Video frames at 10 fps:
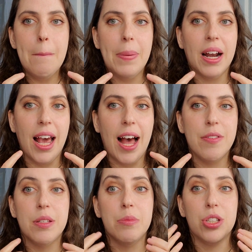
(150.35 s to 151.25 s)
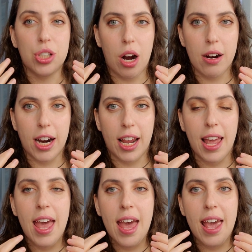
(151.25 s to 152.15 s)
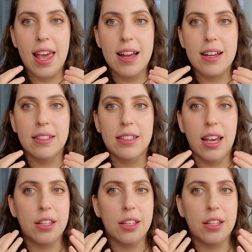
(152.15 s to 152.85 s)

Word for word: but I have some scarring and